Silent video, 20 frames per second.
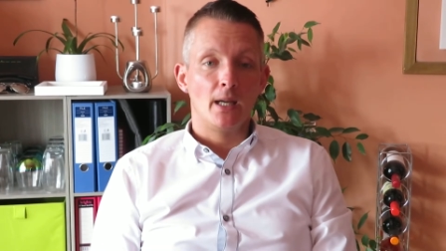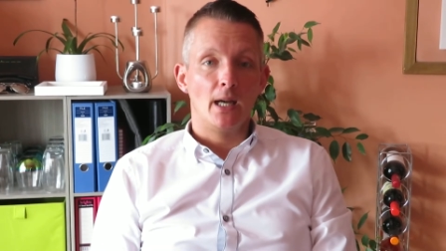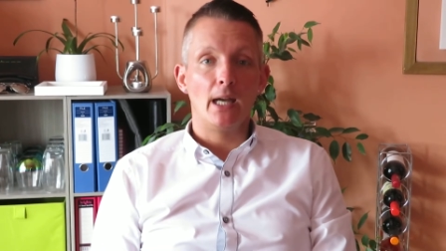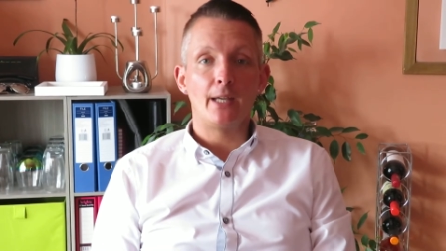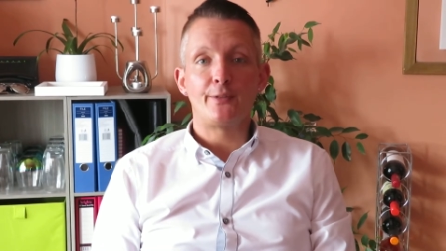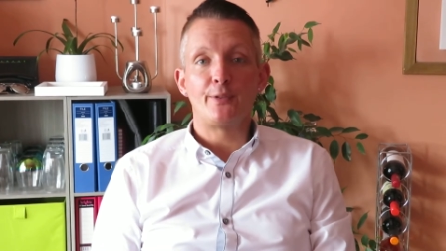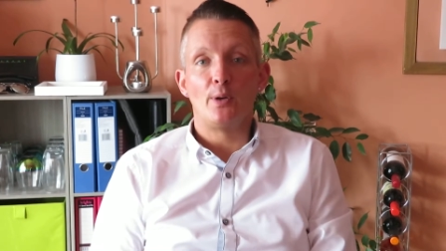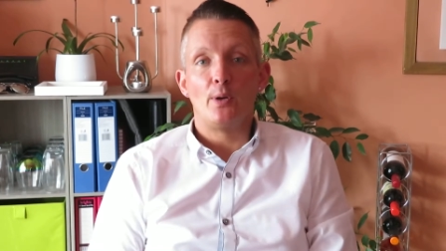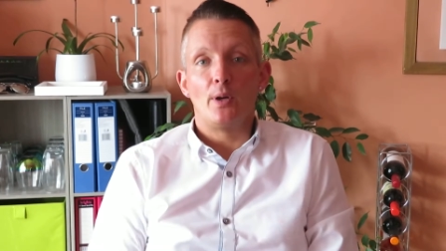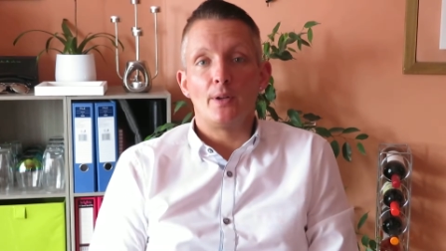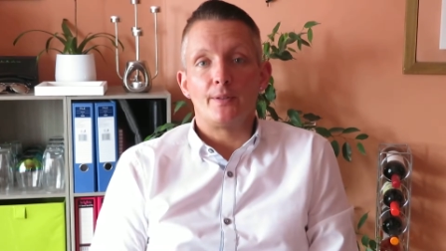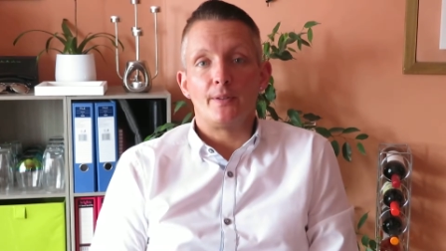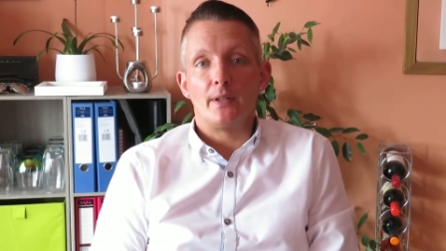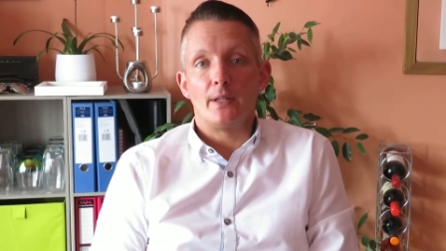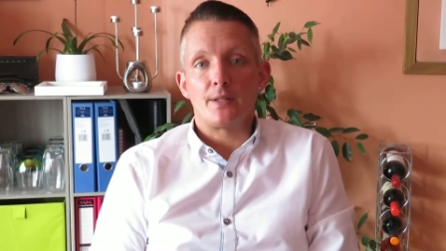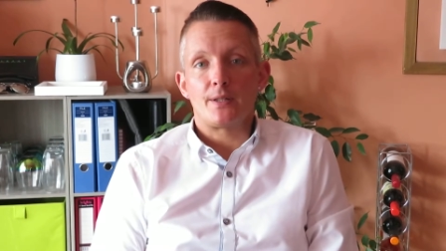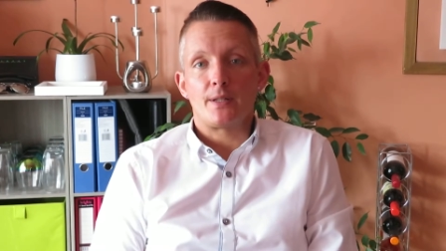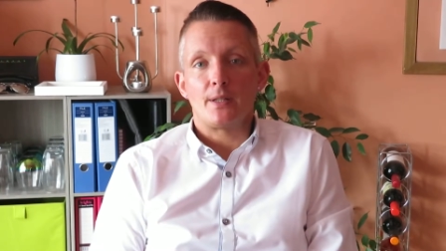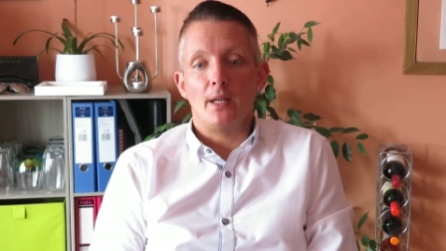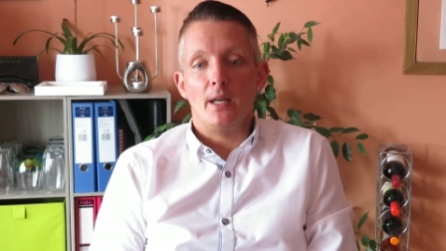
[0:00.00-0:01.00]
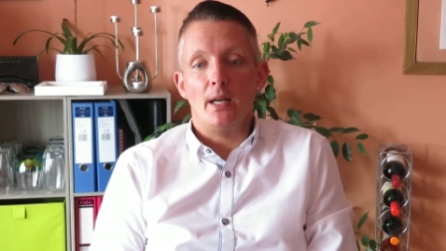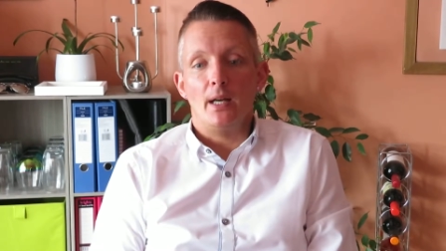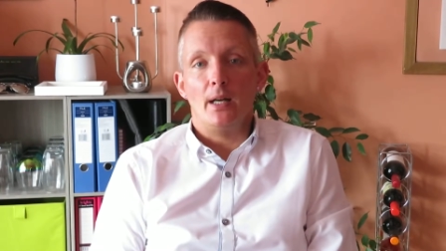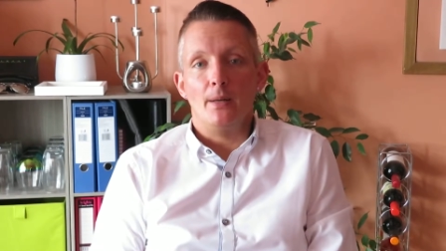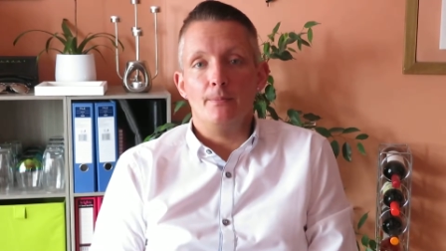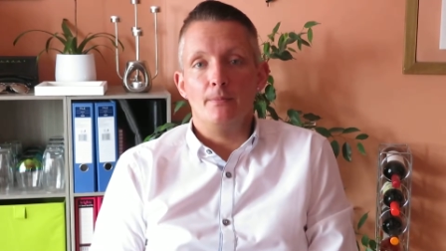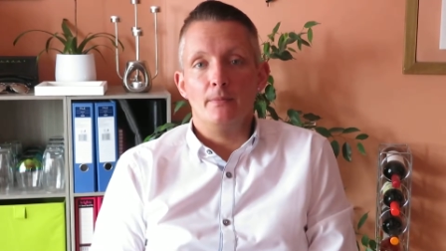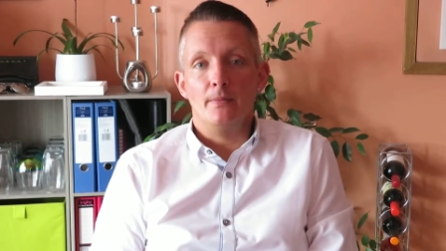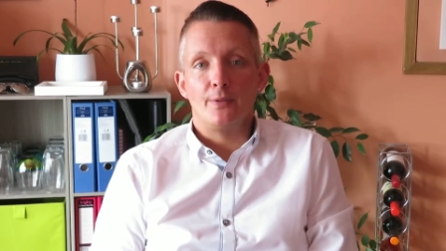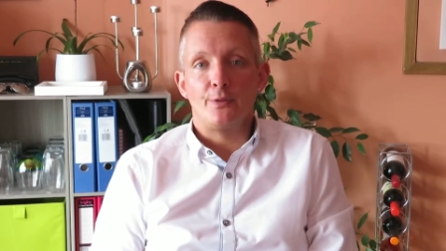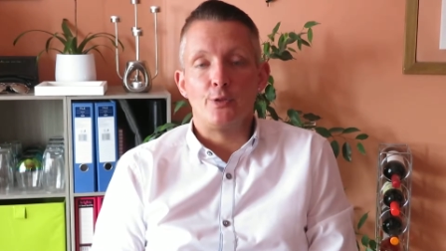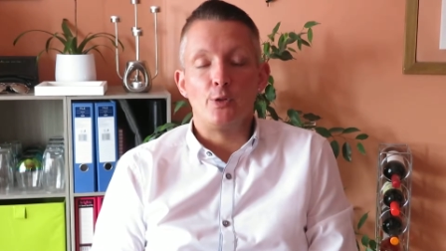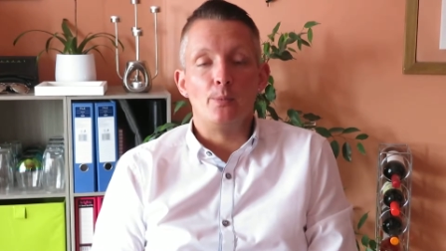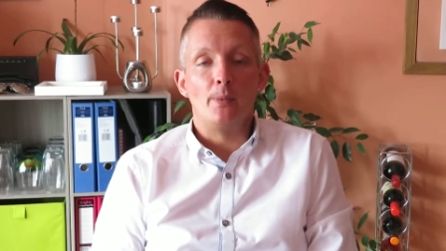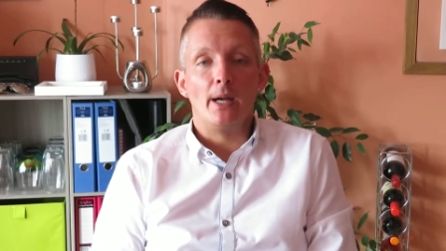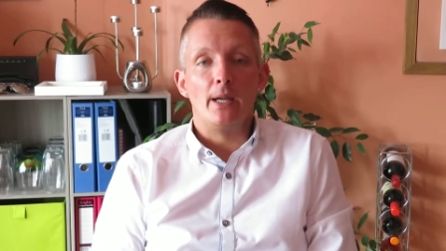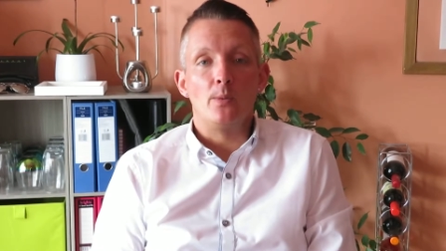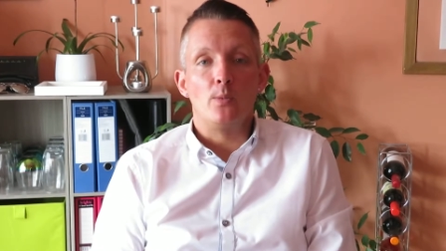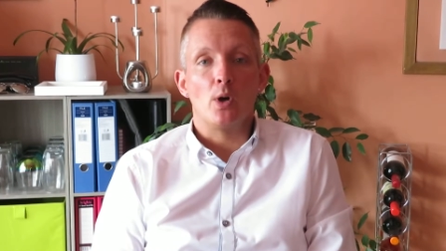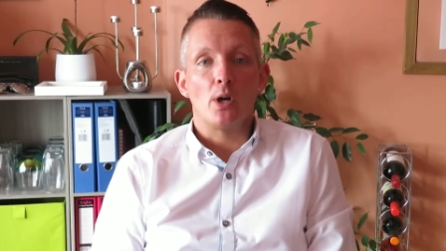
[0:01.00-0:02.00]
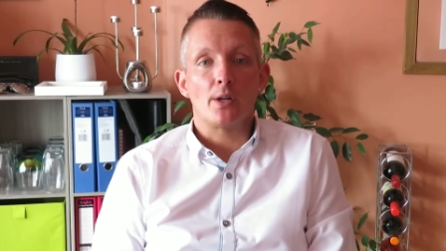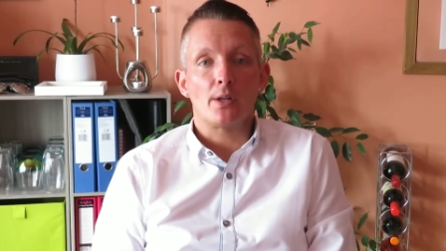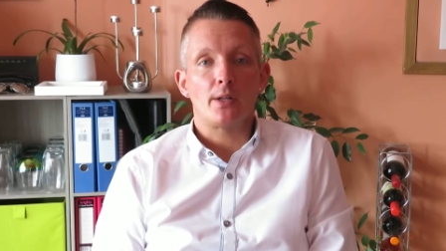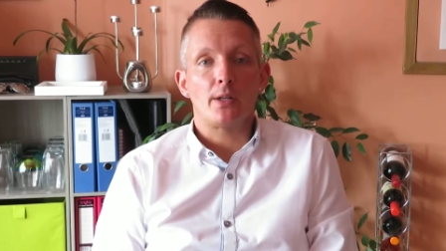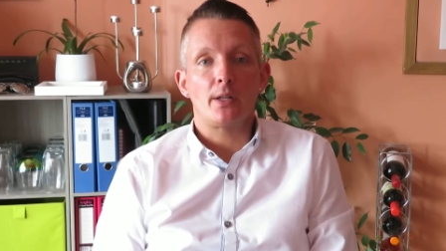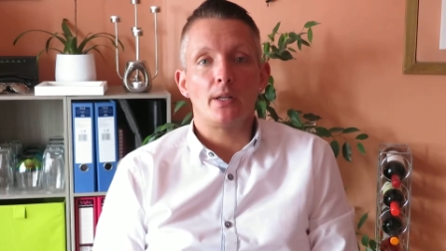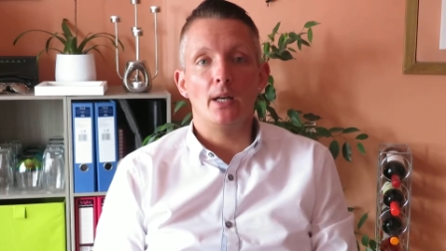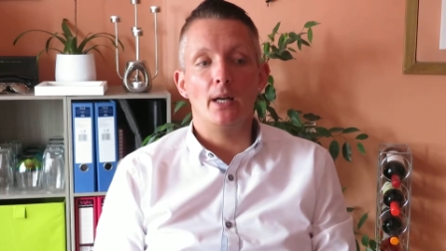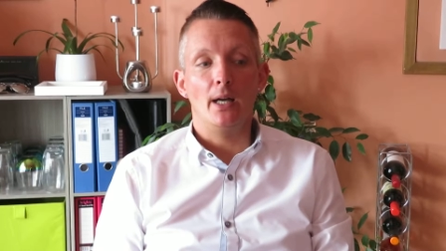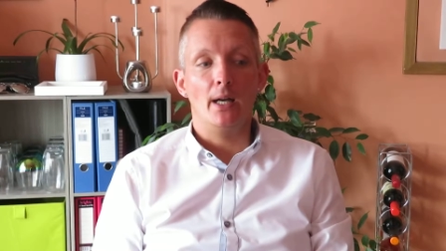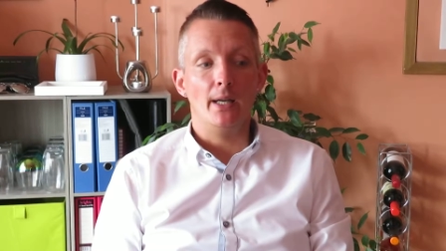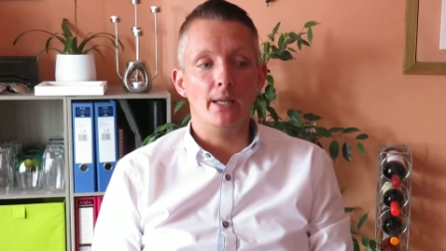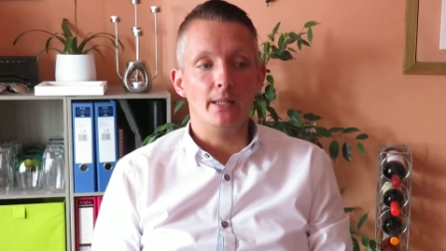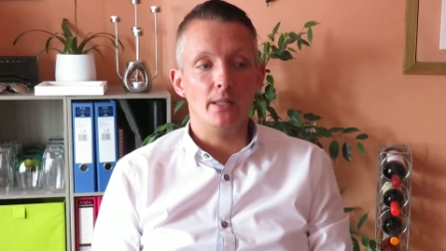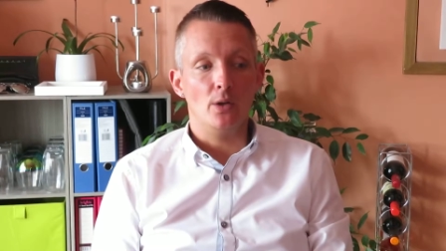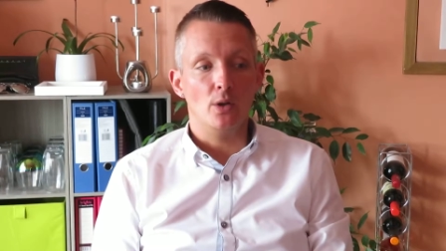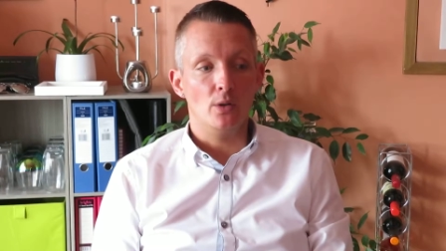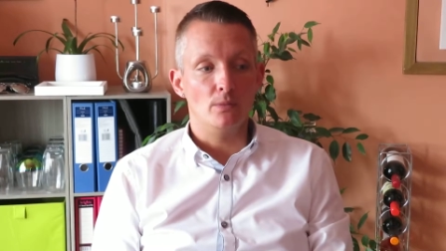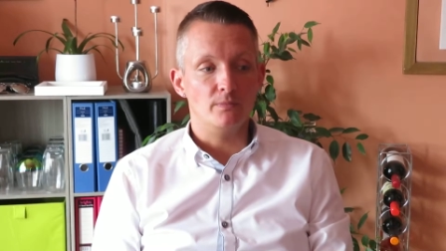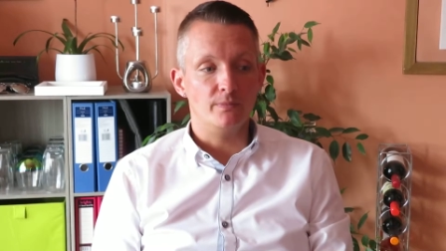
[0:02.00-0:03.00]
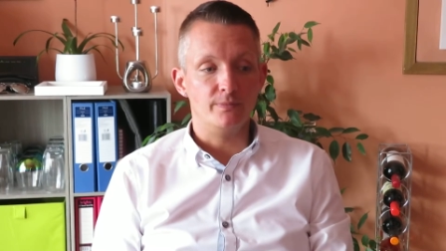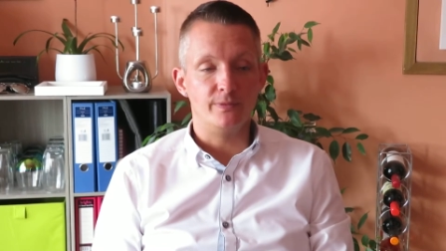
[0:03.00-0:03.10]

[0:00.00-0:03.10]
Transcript: I thought that um, through my work I